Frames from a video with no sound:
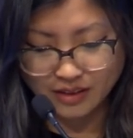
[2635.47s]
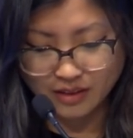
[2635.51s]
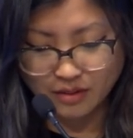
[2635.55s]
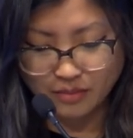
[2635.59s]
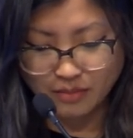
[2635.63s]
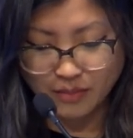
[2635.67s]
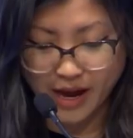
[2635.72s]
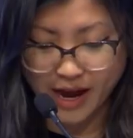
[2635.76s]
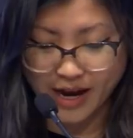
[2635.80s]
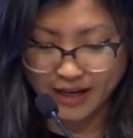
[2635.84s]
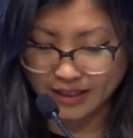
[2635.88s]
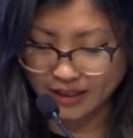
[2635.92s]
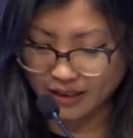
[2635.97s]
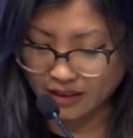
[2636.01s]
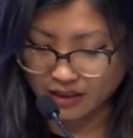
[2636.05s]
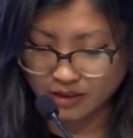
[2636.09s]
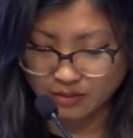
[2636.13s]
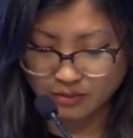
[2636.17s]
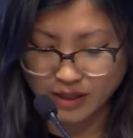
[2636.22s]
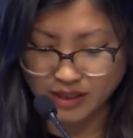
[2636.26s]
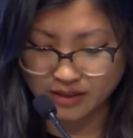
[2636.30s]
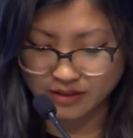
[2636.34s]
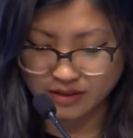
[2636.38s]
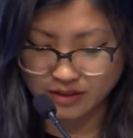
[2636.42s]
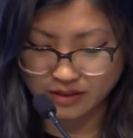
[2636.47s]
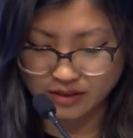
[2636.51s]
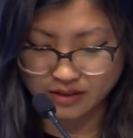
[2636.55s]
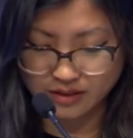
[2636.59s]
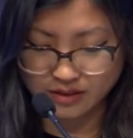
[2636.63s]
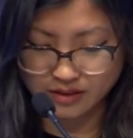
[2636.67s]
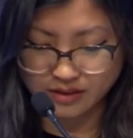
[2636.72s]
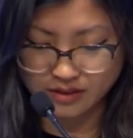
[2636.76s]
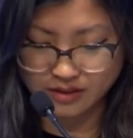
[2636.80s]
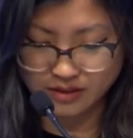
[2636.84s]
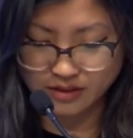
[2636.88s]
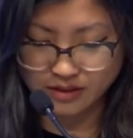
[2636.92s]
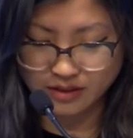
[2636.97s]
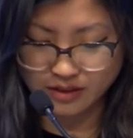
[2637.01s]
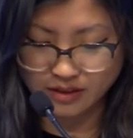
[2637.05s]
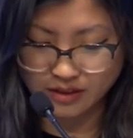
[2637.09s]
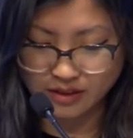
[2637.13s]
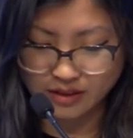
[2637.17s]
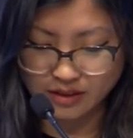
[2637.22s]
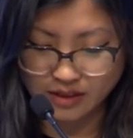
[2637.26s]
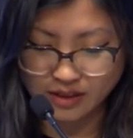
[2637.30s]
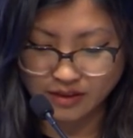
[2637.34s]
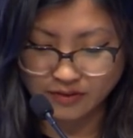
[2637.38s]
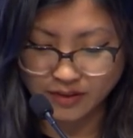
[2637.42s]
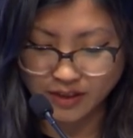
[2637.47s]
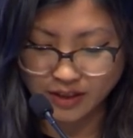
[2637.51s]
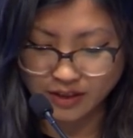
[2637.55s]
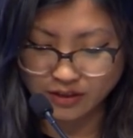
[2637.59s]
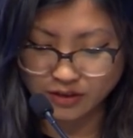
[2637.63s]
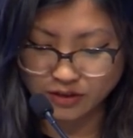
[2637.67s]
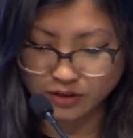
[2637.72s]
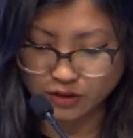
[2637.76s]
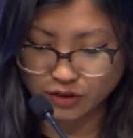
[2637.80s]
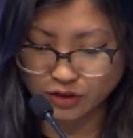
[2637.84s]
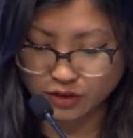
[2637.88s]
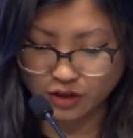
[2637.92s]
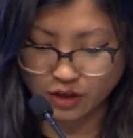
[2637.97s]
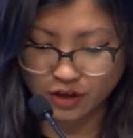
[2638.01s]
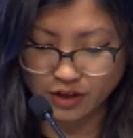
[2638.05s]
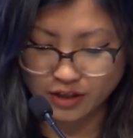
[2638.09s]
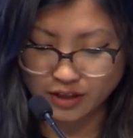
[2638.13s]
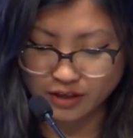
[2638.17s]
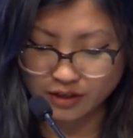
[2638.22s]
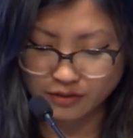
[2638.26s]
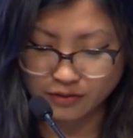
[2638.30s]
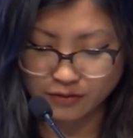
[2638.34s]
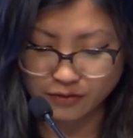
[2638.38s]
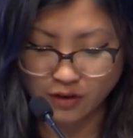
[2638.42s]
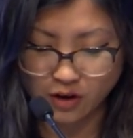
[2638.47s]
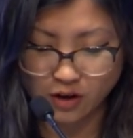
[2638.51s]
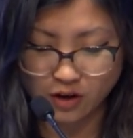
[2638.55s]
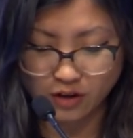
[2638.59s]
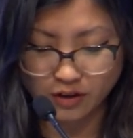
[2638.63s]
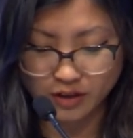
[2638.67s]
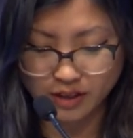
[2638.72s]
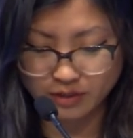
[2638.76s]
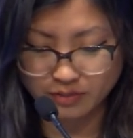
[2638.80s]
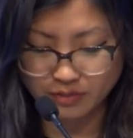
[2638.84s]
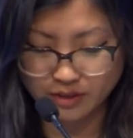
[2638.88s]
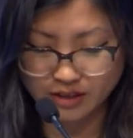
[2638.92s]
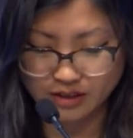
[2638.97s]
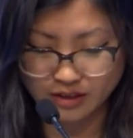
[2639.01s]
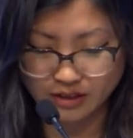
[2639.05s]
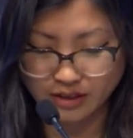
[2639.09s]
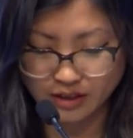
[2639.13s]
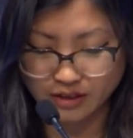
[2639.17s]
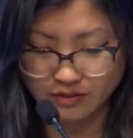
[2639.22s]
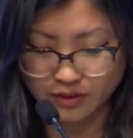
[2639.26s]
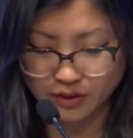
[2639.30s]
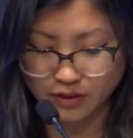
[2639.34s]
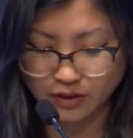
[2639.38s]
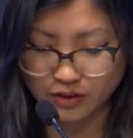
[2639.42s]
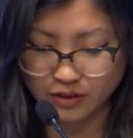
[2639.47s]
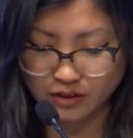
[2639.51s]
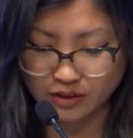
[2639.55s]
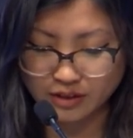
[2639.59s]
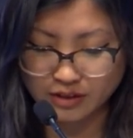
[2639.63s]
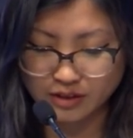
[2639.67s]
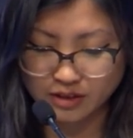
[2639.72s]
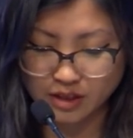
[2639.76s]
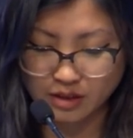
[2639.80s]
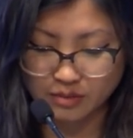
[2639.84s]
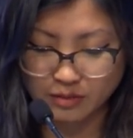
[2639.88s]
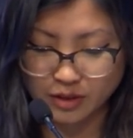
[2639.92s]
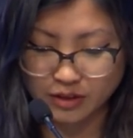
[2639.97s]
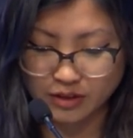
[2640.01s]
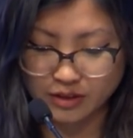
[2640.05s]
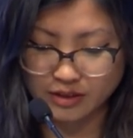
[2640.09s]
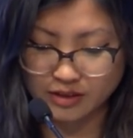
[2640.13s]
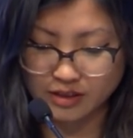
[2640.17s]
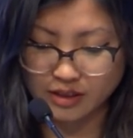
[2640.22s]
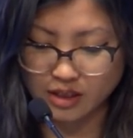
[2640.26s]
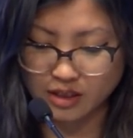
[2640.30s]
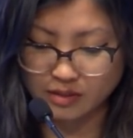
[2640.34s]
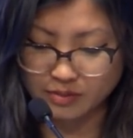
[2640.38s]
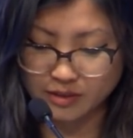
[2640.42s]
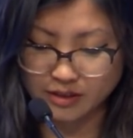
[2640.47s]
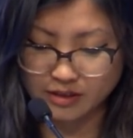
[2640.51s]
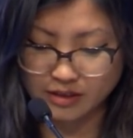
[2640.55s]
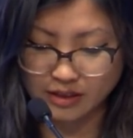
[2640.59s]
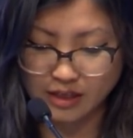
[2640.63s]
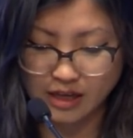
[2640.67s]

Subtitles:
Packing commences. If he is to start in the fall, he must leave in early summer to set up his